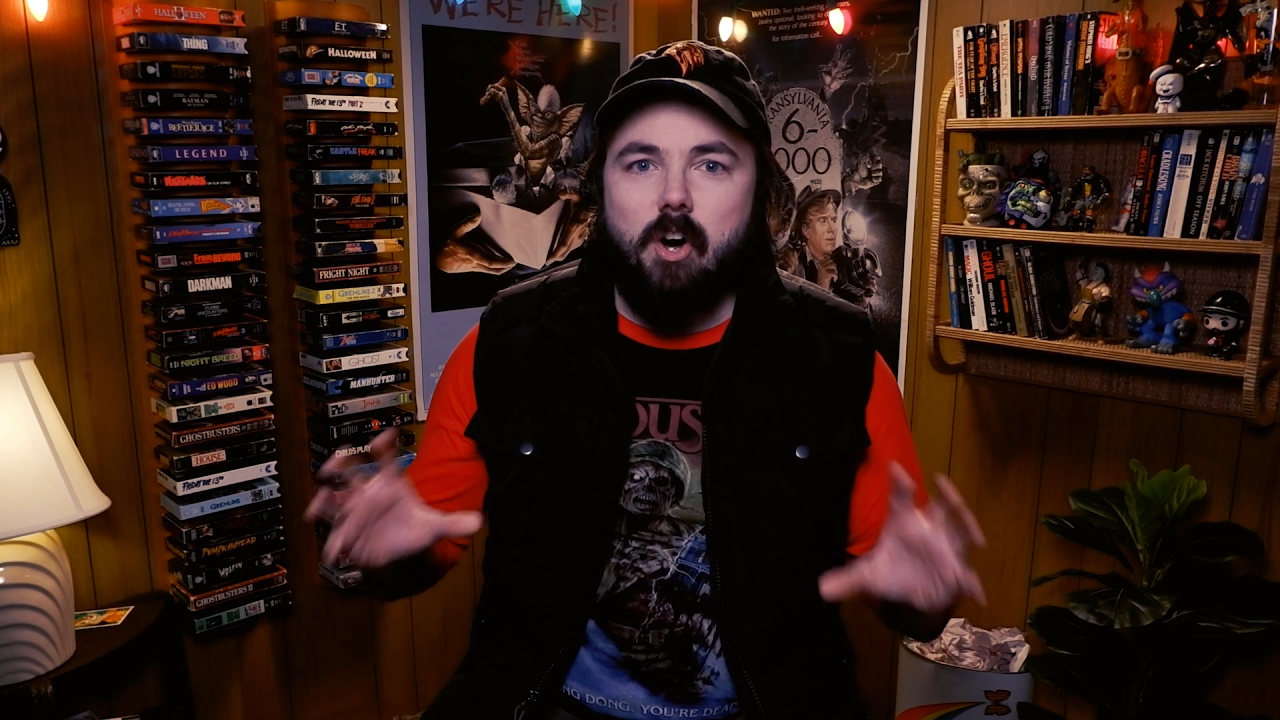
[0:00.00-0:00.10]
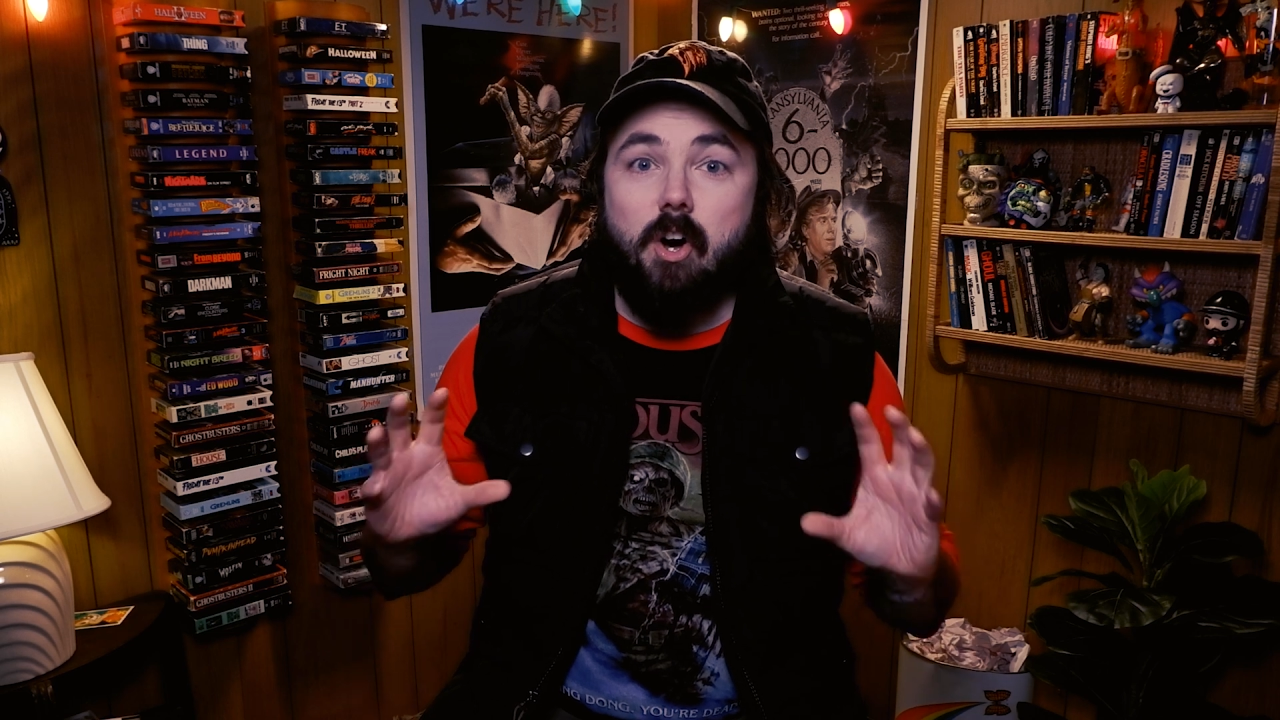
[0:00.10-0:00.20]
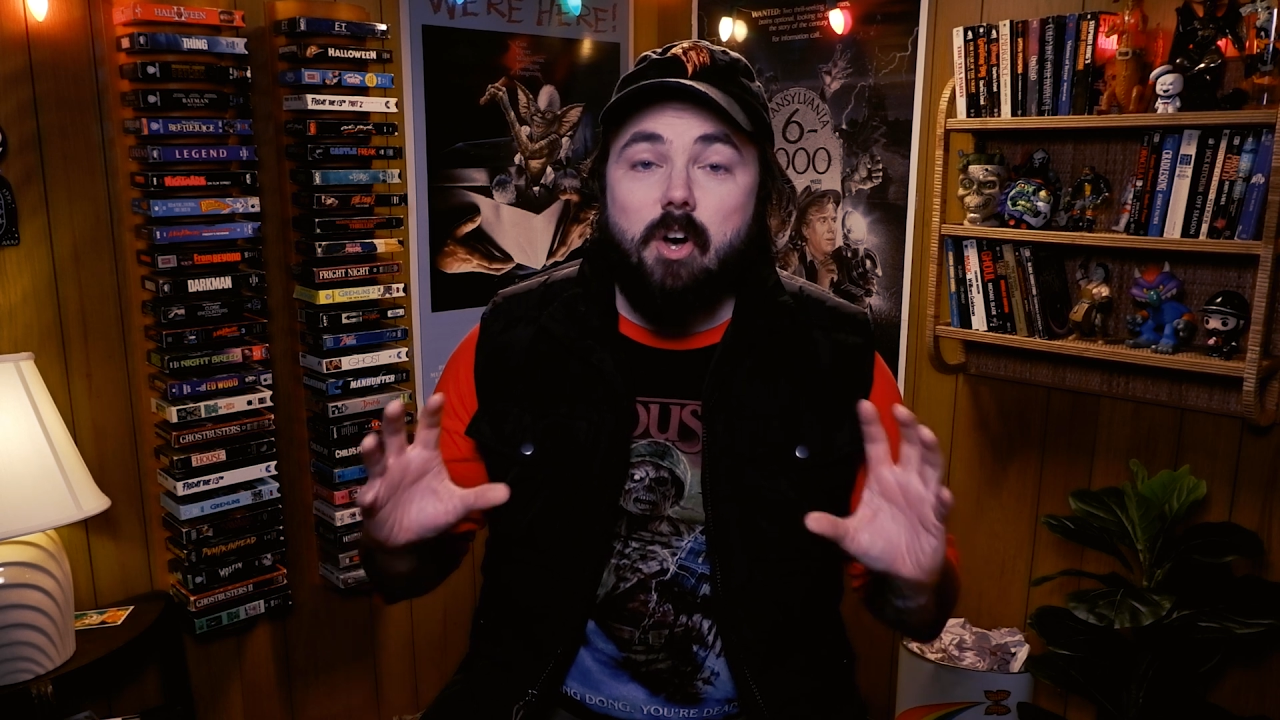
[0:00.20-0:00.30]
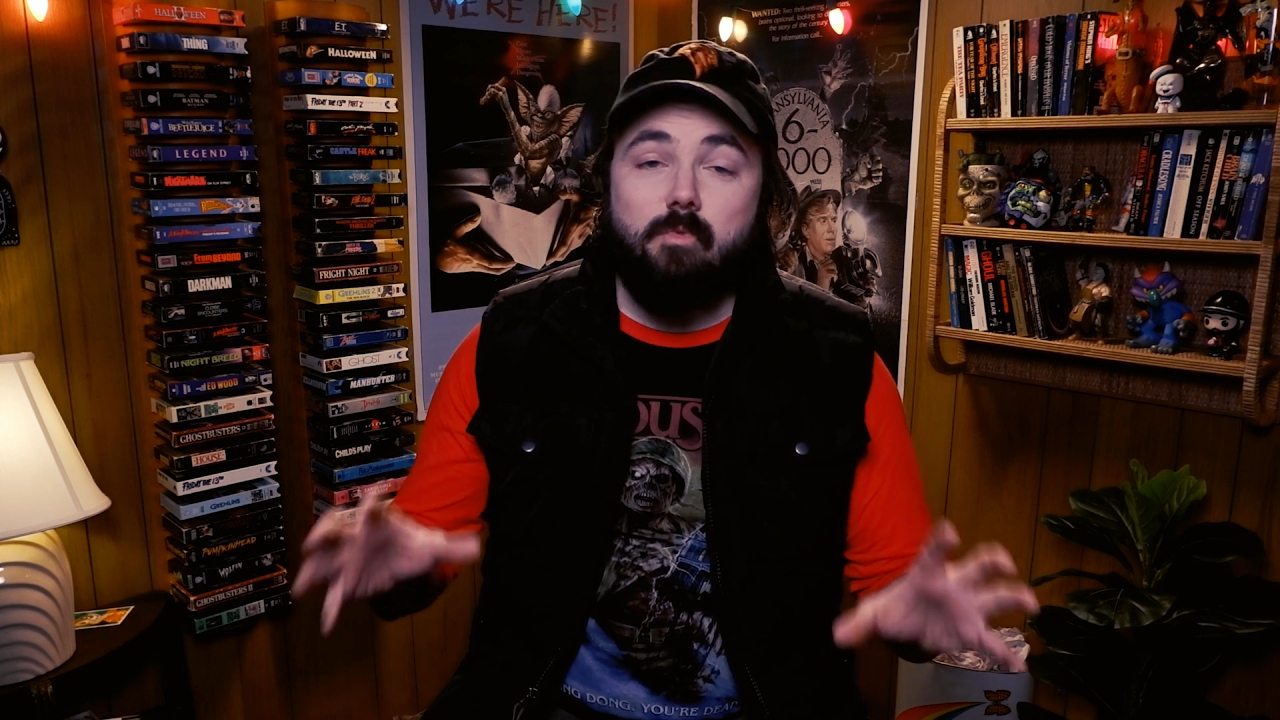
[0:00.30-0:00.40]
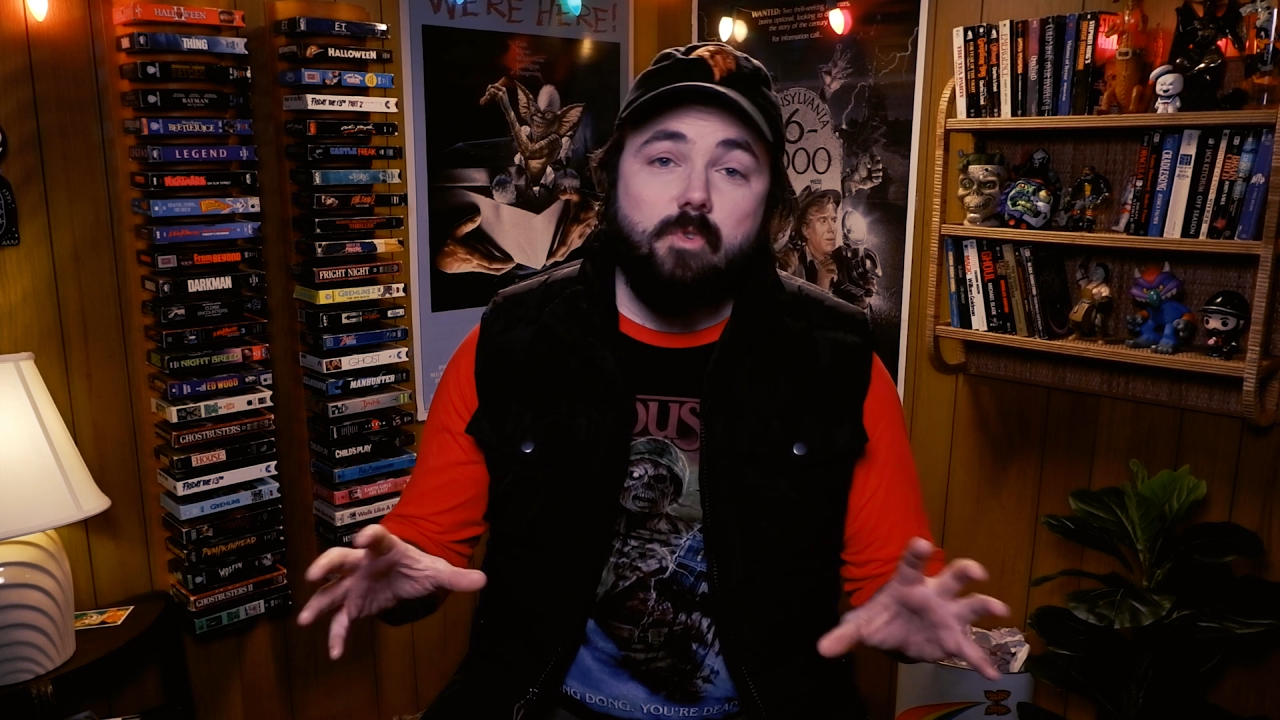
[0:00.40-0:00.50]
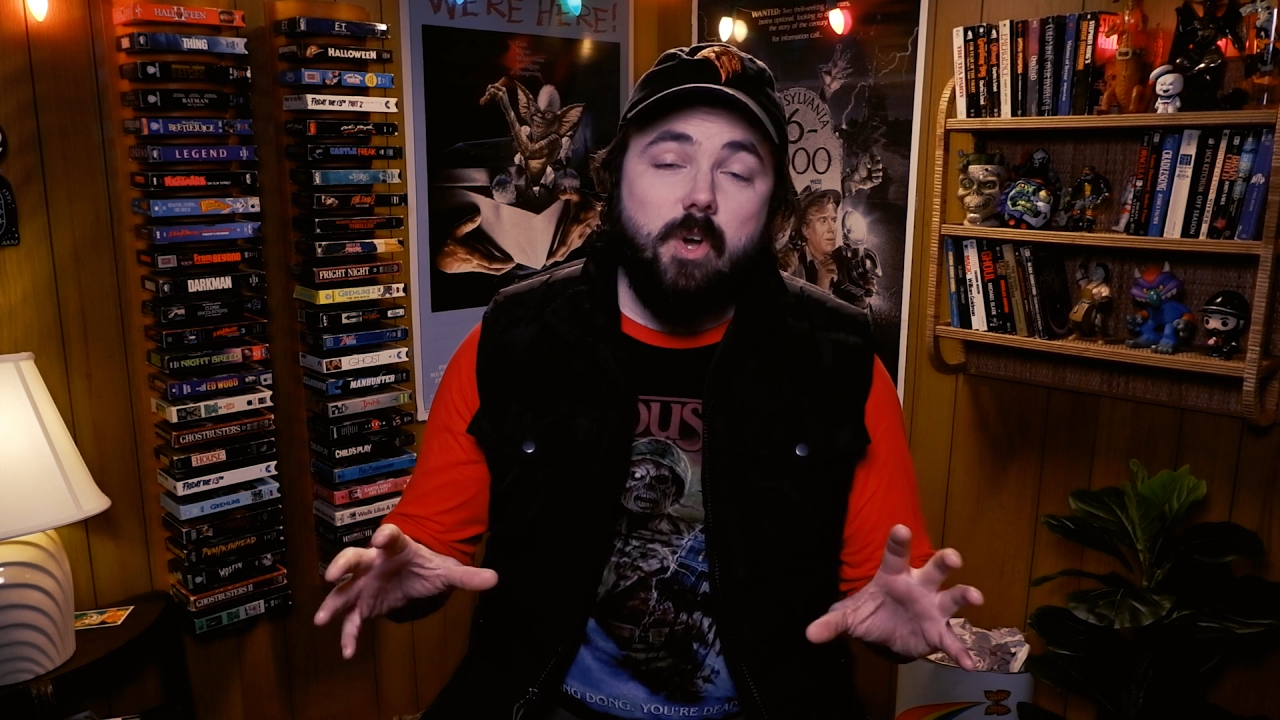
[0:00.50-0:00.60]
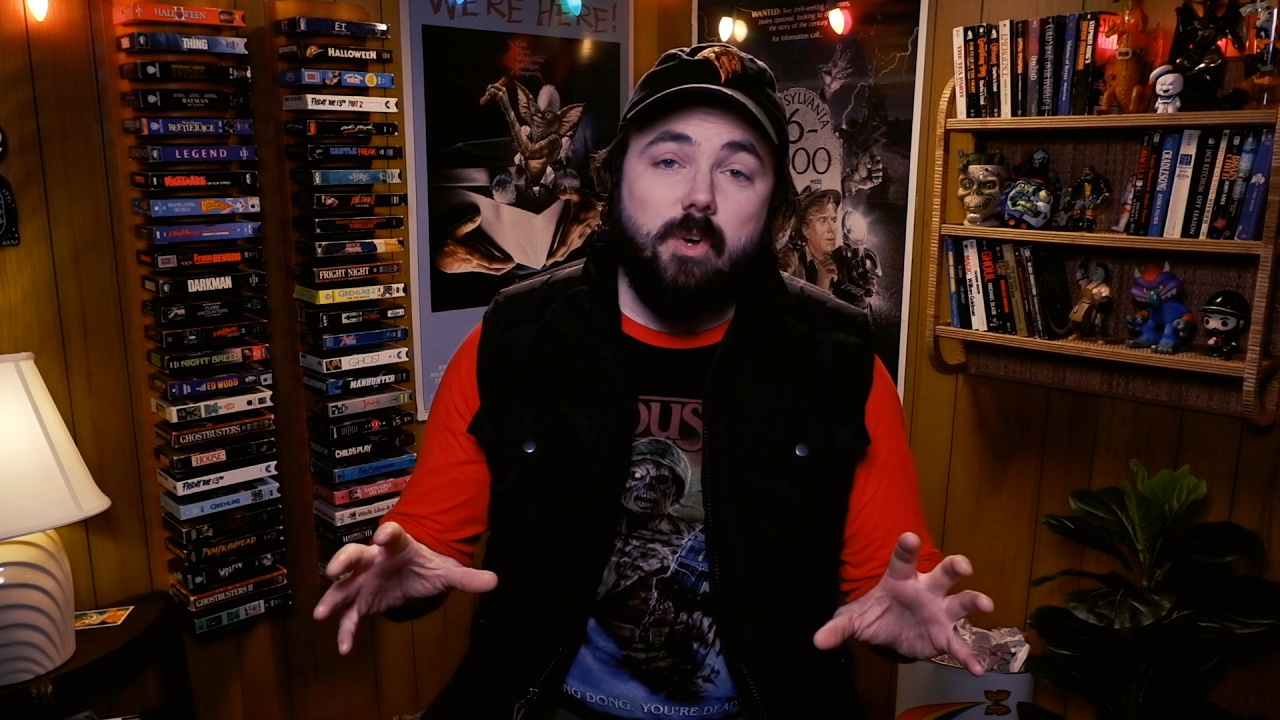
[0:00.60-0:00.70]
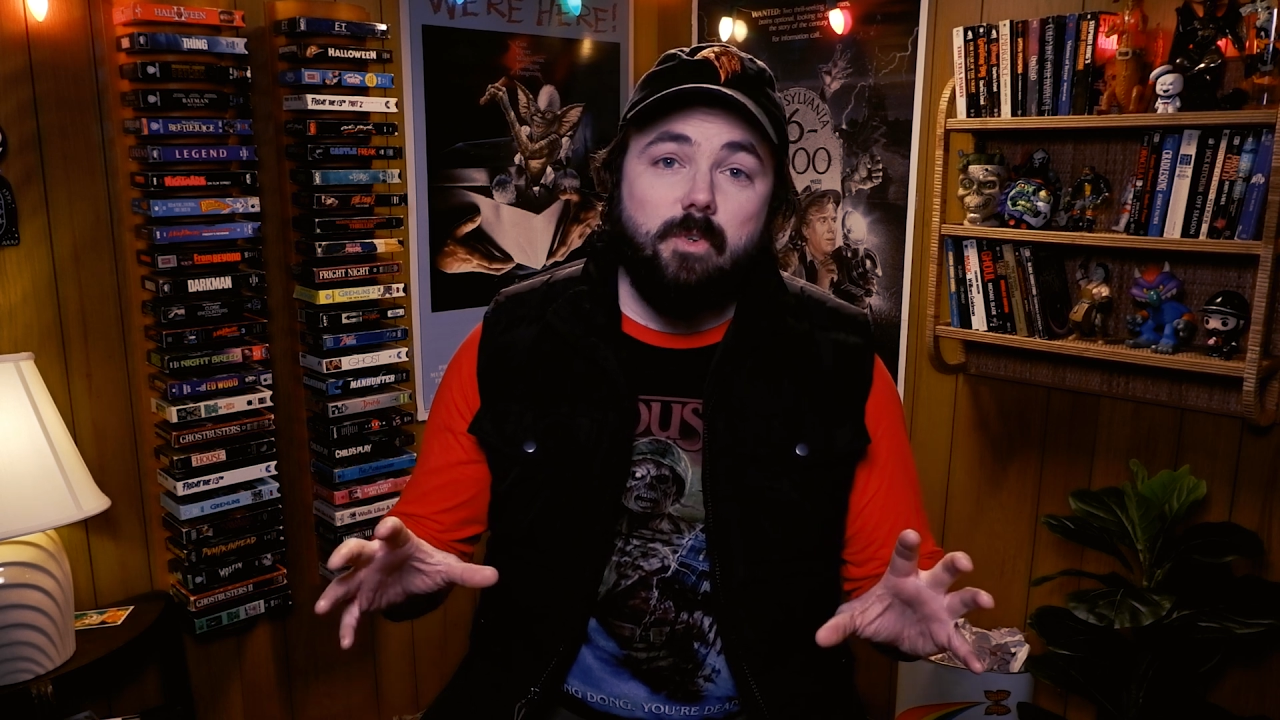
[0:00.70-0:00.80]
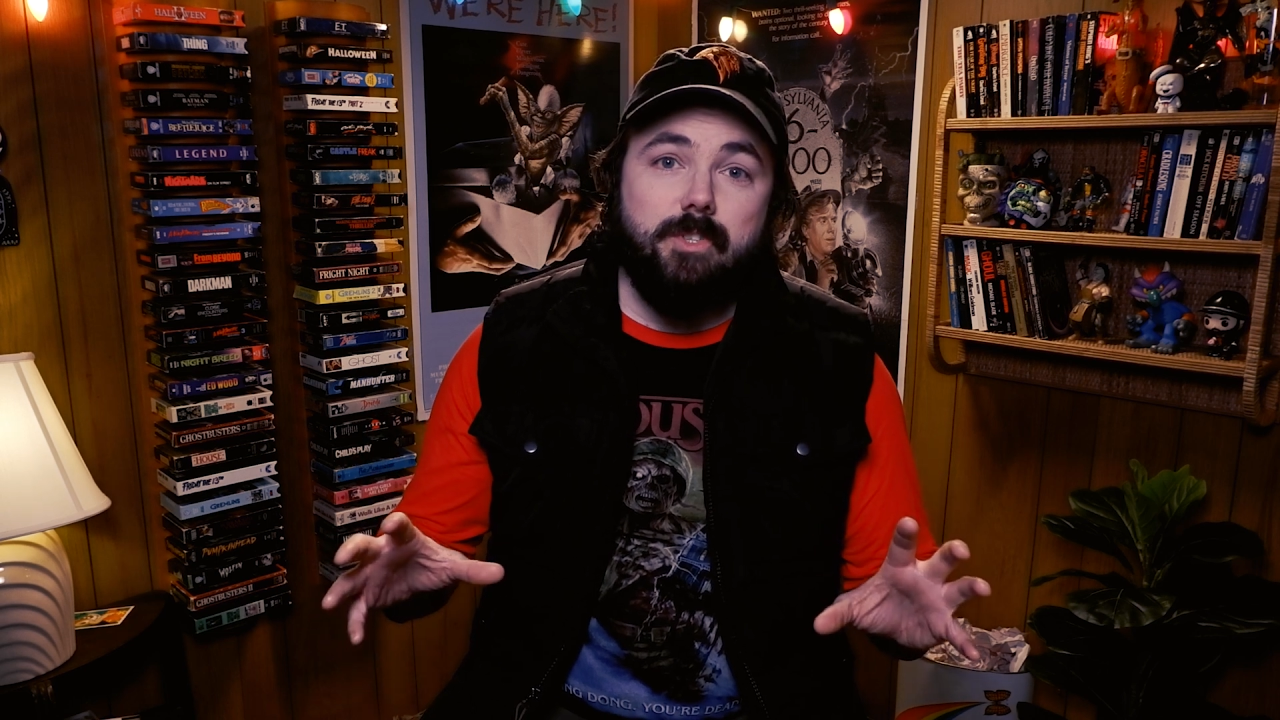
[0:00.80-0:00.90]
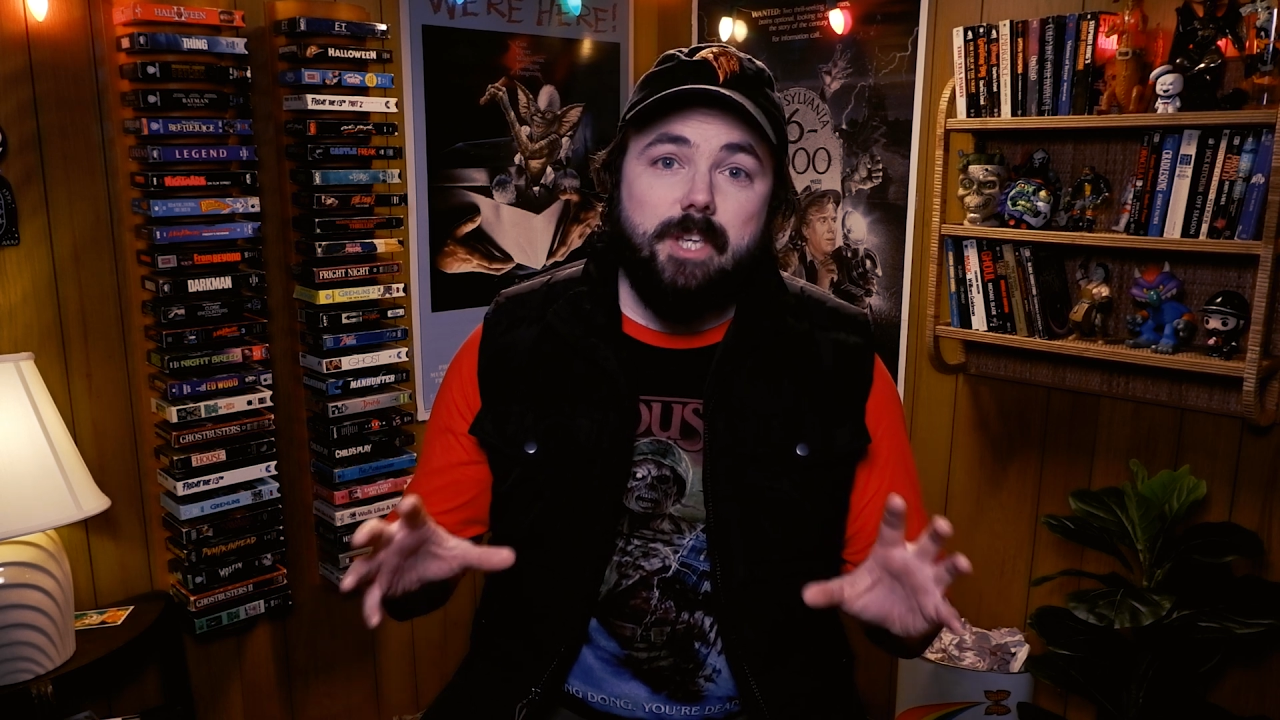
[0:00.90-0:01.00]
all
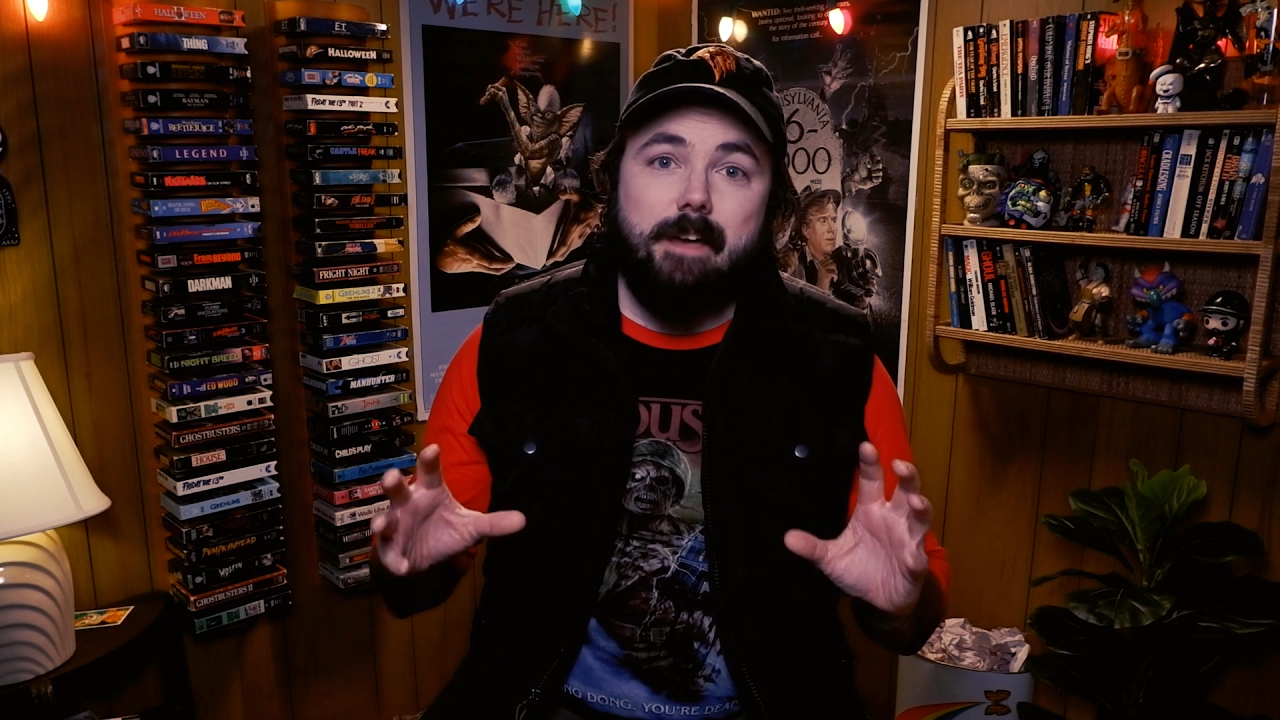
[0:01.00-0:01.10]
roads